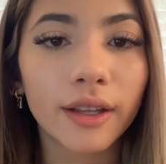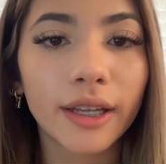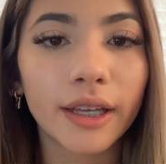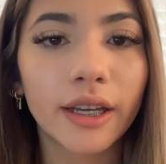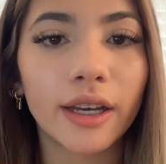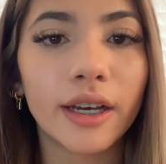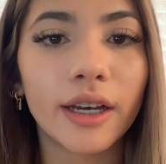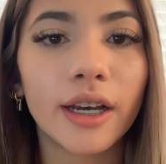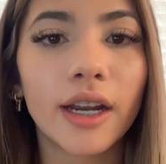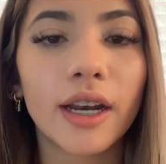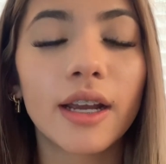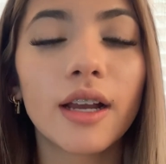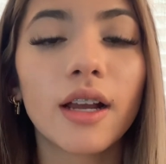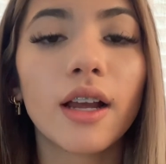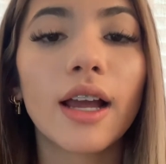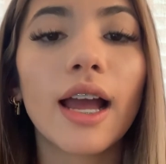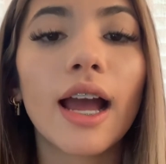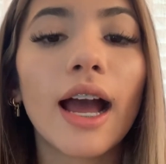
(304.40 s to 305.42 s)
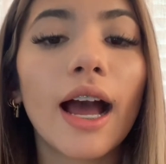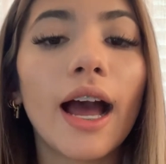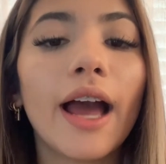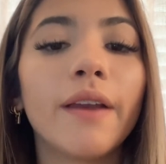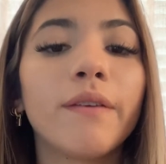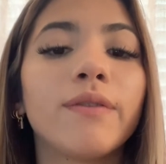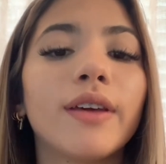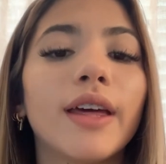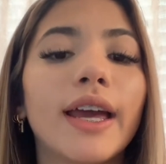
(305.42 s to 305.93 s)
good.
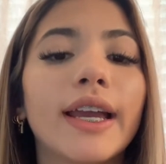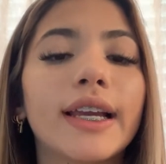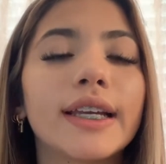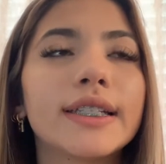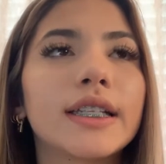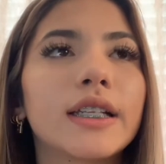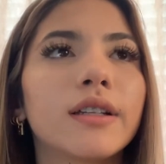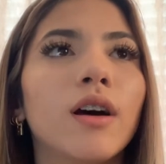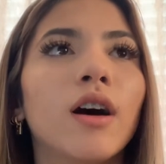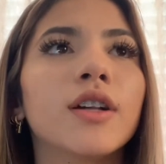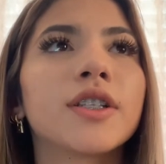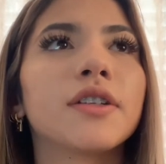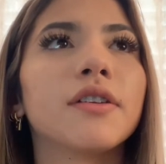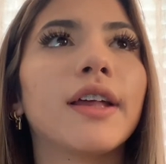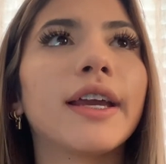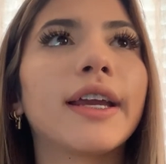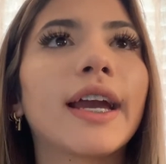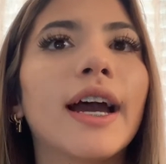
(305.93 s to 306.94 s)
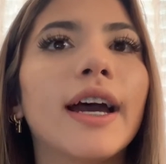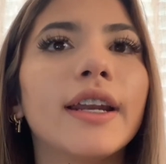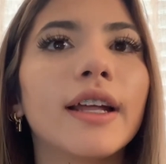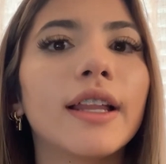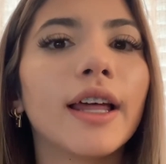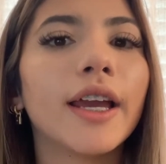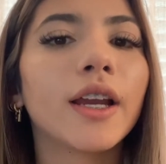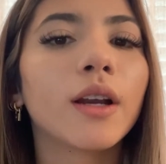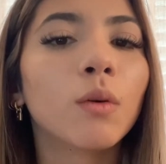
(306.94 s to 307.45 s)
I feel like it's also like kind of
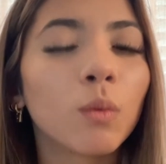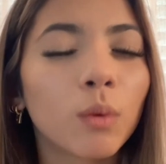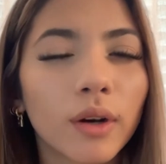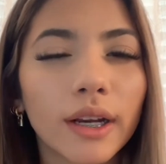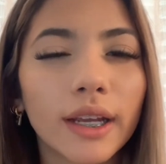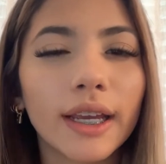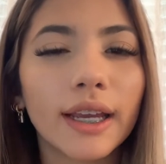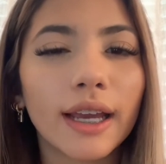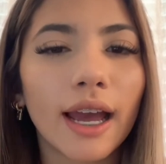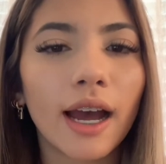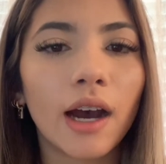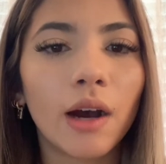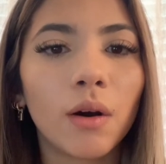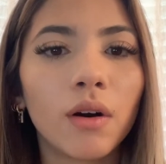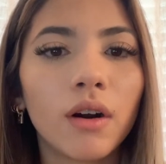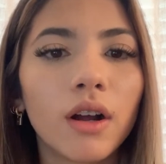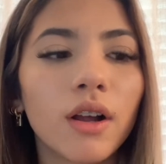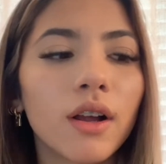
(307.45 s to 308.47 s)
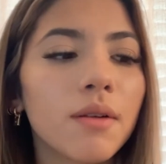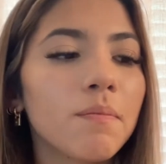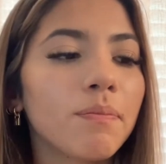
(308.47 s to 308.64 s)
like working out.